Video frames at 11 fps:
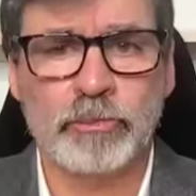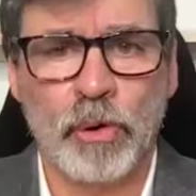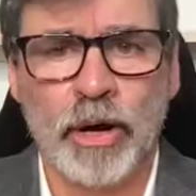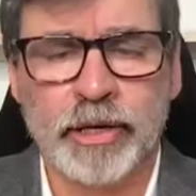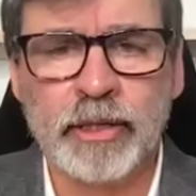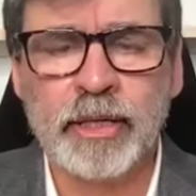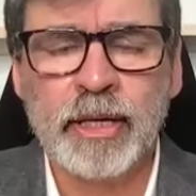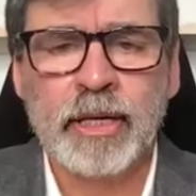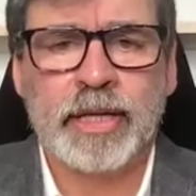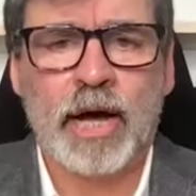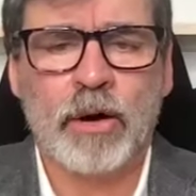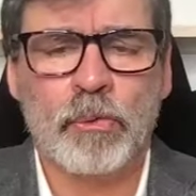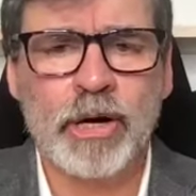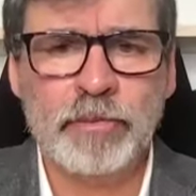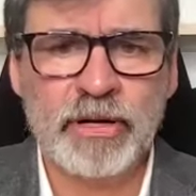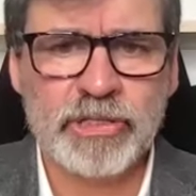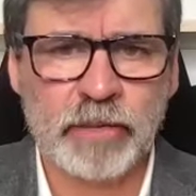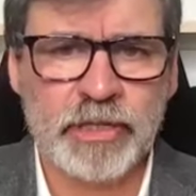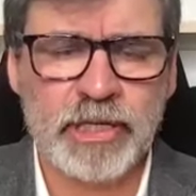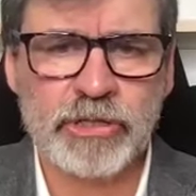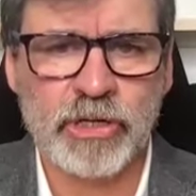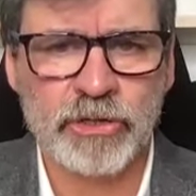good point. Now, what about some of
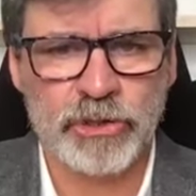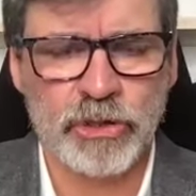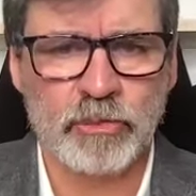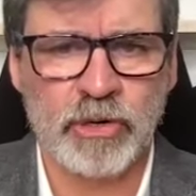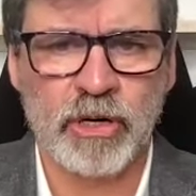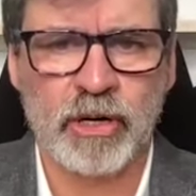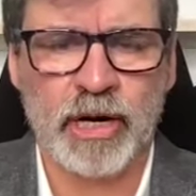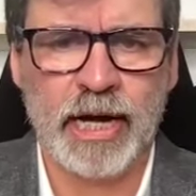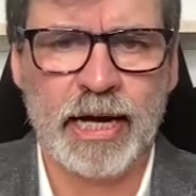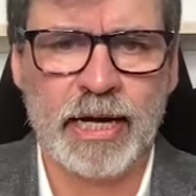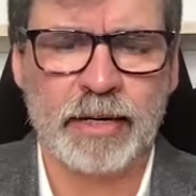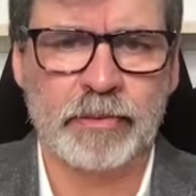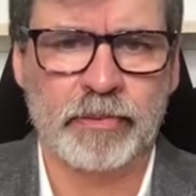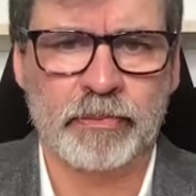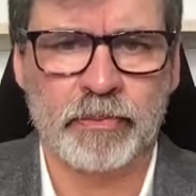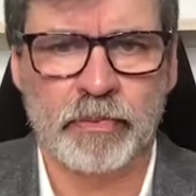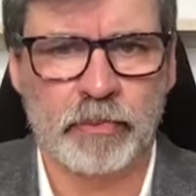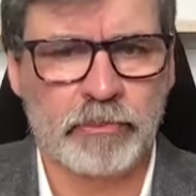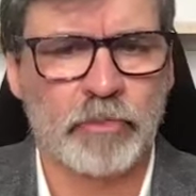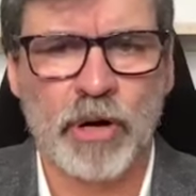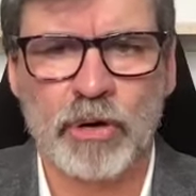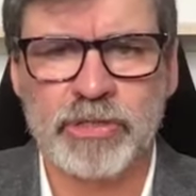these consumer
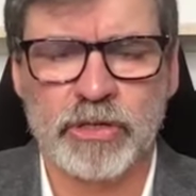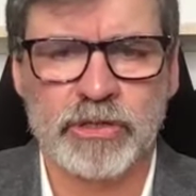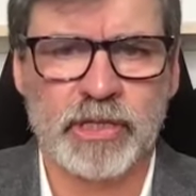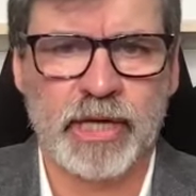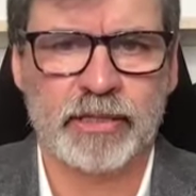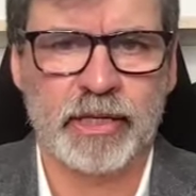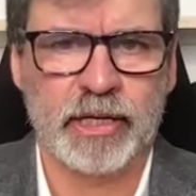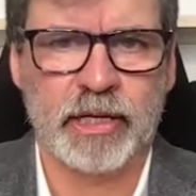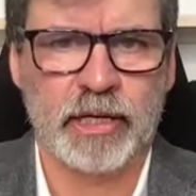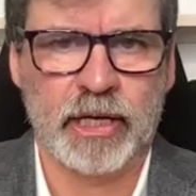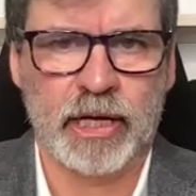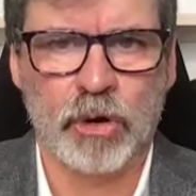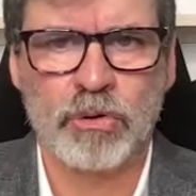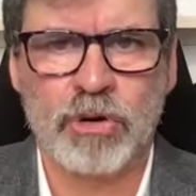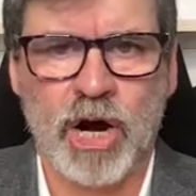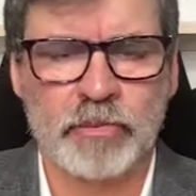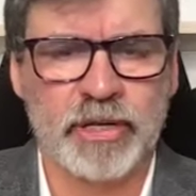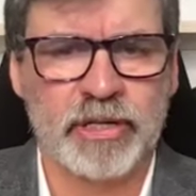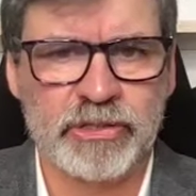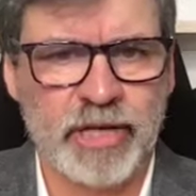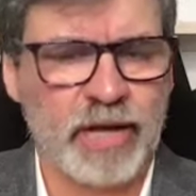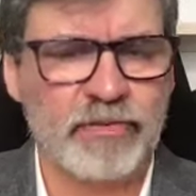proposals like the low
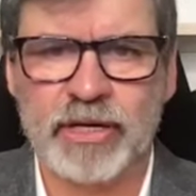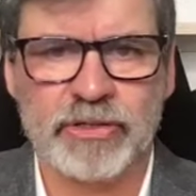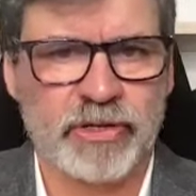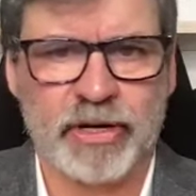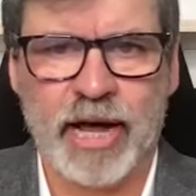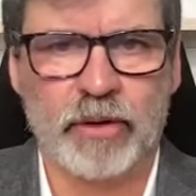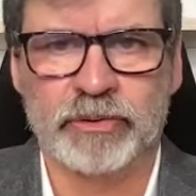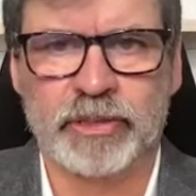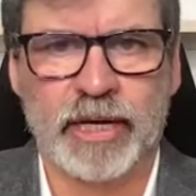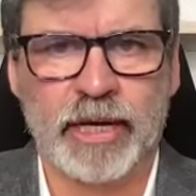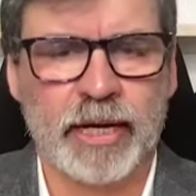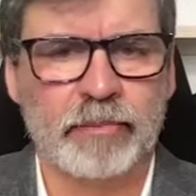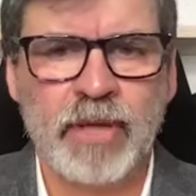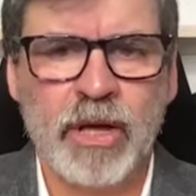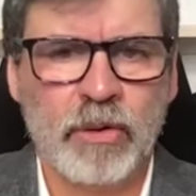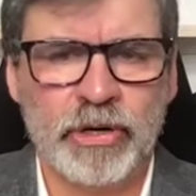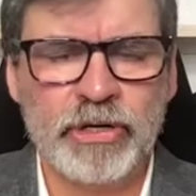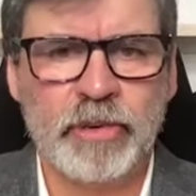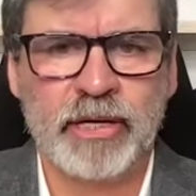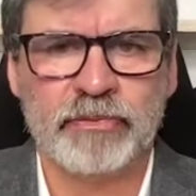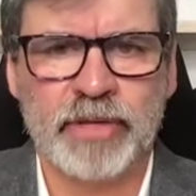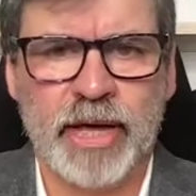carbon savings account? What do you
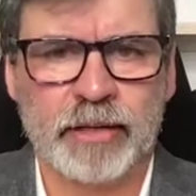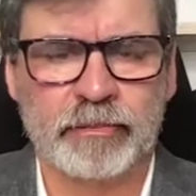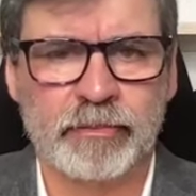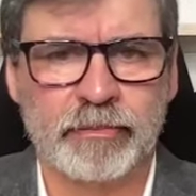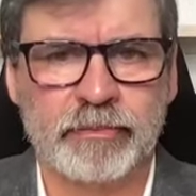make of that?